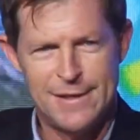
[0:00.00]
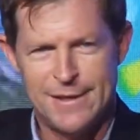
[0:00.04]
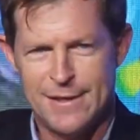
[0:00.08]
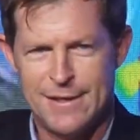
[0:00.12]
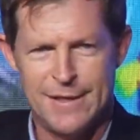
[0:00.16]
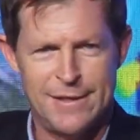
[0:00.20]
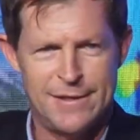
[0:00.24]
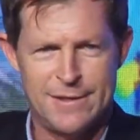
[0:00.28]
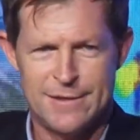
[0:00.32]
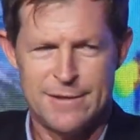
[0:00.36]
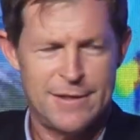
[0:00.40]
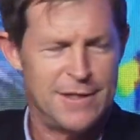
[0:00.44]

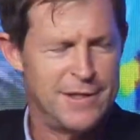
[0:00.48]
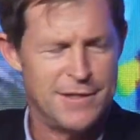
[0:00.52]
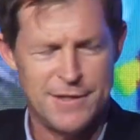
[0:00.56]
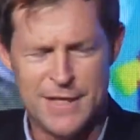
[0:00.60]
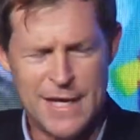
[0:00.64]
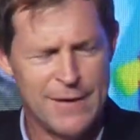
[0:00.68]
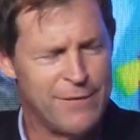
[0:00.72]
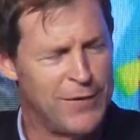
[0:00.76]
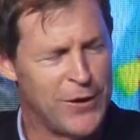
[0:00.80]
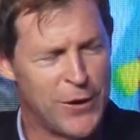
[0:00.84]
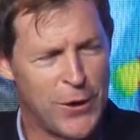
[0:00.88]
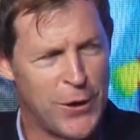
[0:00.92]
is
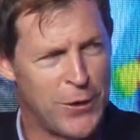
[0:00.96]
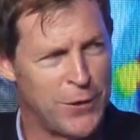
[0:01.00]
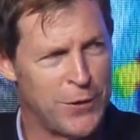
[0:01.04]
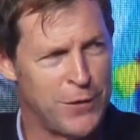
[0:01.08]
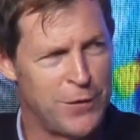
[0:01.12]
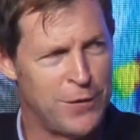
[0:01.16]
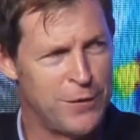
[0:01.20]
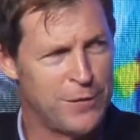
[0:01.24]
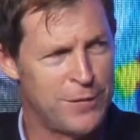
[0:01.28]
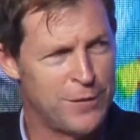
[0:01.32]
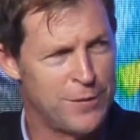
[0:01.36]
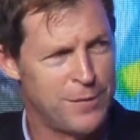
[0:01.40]
never going
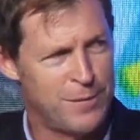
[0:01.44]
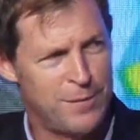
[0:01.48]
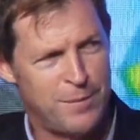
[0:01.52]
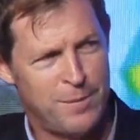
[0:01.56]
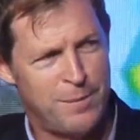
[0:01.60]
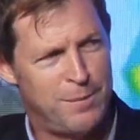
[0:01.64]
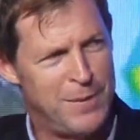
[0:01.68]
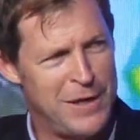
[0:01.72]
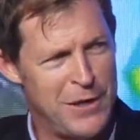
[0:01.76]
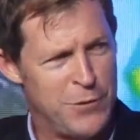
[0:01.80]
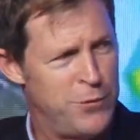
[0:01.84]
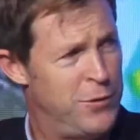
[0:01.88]
to
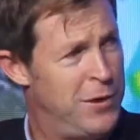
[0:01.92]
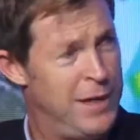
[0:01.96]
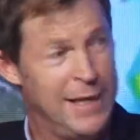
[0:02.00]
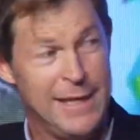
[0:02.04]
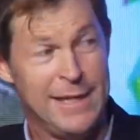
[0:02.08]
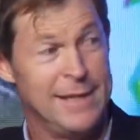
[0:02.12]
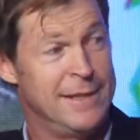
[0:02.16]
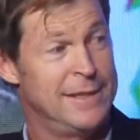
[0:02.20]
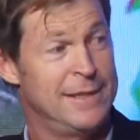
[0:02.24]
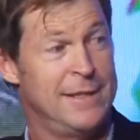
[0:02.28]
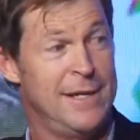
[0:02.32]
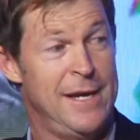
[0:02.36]
be
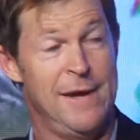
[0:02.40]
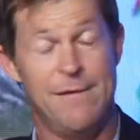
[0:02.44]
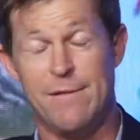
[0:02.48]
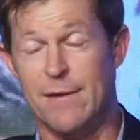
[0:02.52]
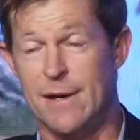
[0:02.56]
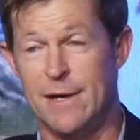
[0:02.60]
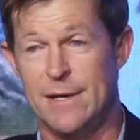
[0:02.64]
released ever.